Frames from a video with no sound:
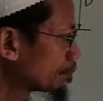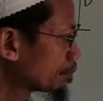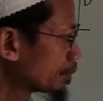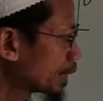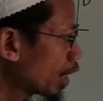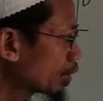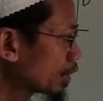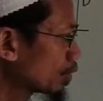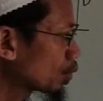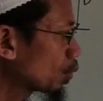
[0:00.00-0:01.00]
P out
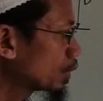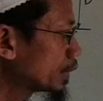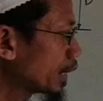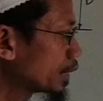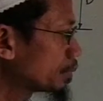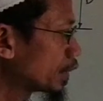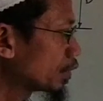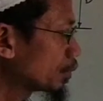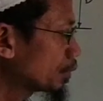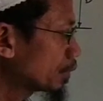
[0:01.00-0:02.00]
equal rho G
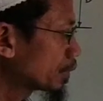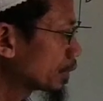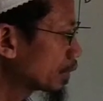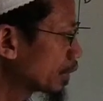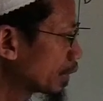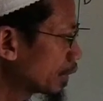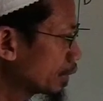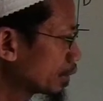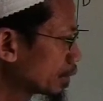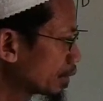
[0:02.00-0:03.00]
HPQ. Okay,
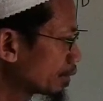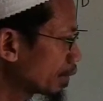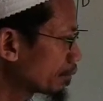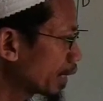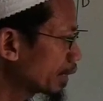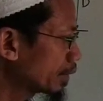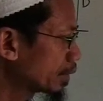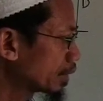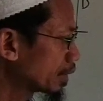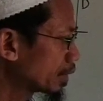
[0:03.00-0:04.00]
divided by
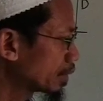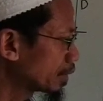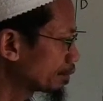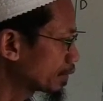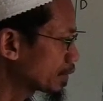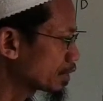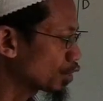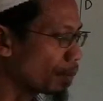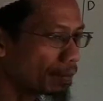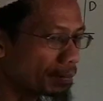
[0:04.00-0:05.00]
efficiency
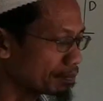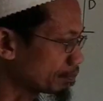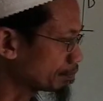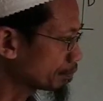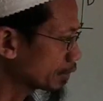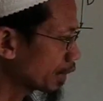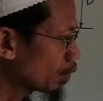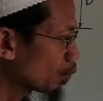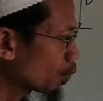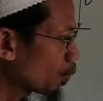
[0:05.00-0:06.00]
of pump. Okay,
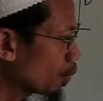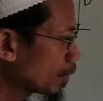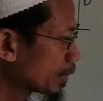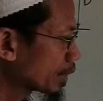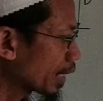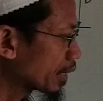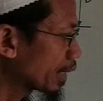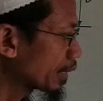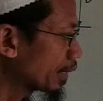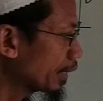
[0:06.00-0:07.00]
rho
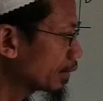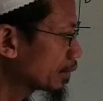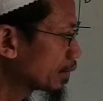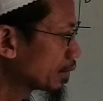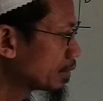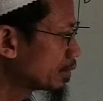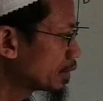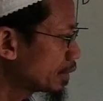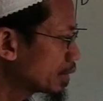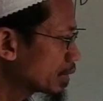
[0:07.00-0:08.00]
998,
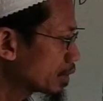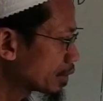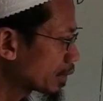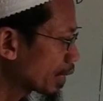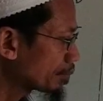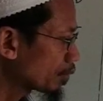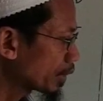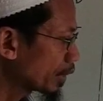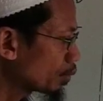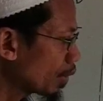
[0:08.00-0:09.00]
G is
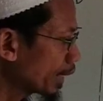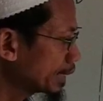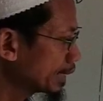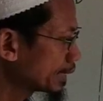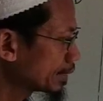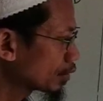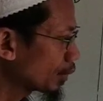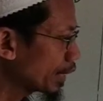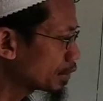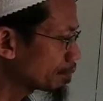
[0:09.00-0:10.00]
9.81. So
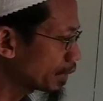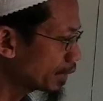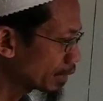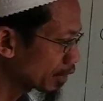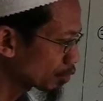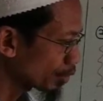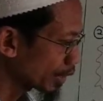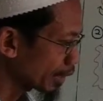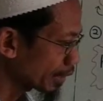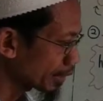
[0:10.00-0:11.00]
HP equal
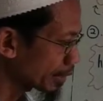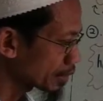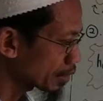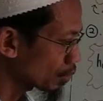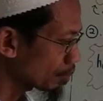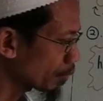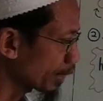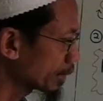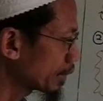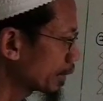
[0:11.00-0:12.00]

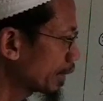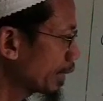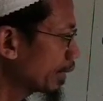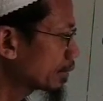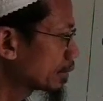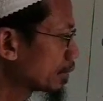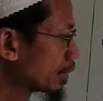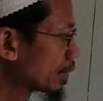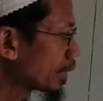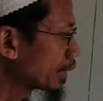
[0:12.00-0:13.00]
880.38,
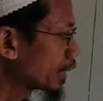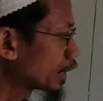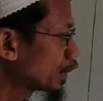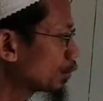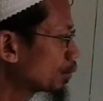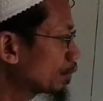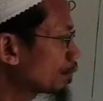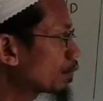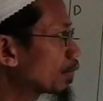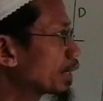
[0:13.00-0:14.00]
and the Q
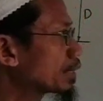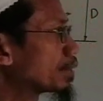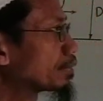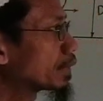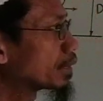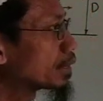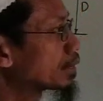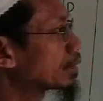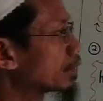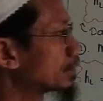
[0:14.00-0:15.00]
flow rate given
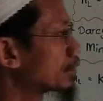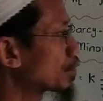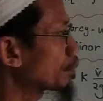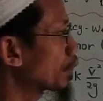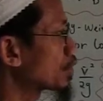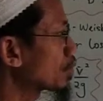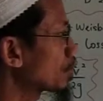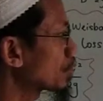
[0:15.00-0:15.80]
0.005.